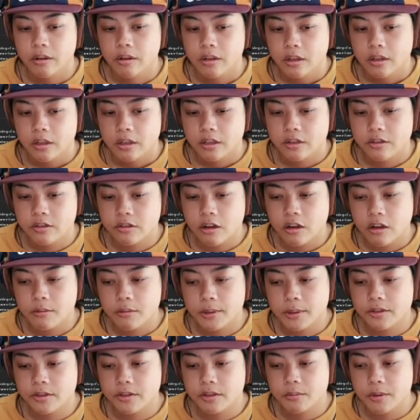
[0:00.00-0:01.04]
let's talk
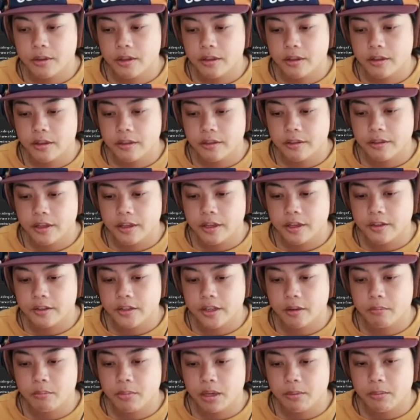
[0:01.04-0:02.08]
about some of the things
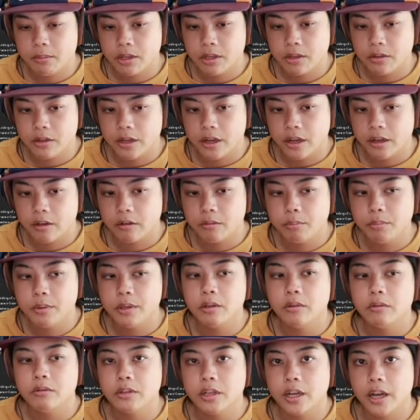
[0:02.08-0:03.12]
that maybe could help
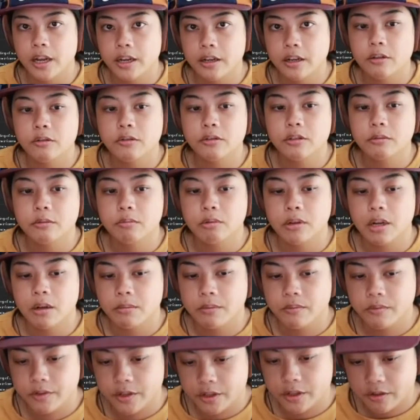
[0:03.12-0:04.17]
you diagnose the
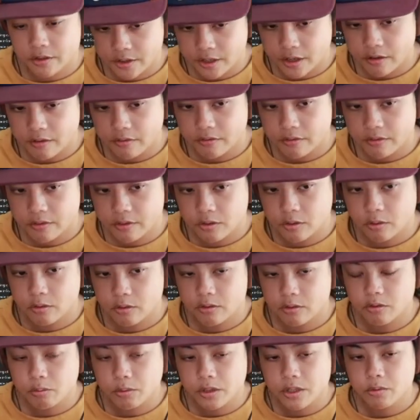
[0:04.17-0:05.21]
problem for yourself. So
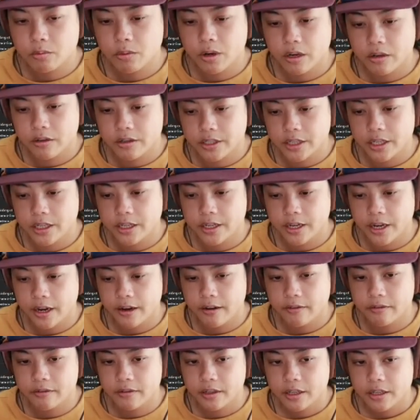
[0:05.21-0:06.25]
Swiss water
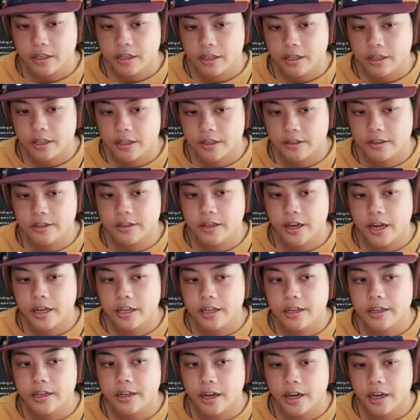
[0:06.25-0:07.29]
decaf is
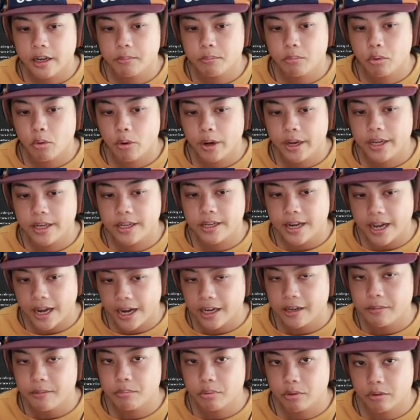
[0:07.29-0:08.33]

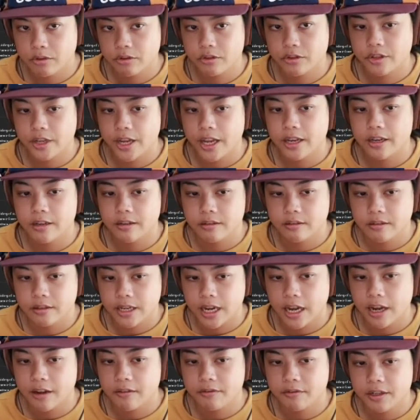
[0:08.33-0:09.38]
99.9%
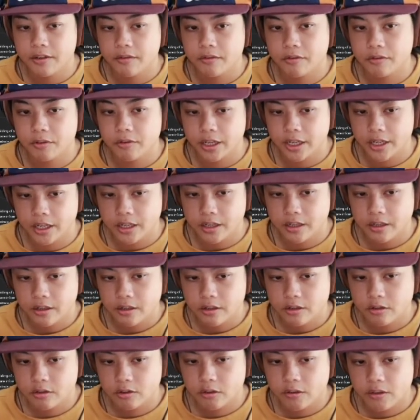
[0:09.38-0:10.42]
caffeine free.
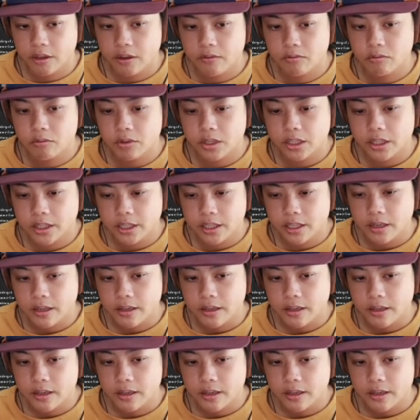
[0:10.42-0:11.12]
So they've really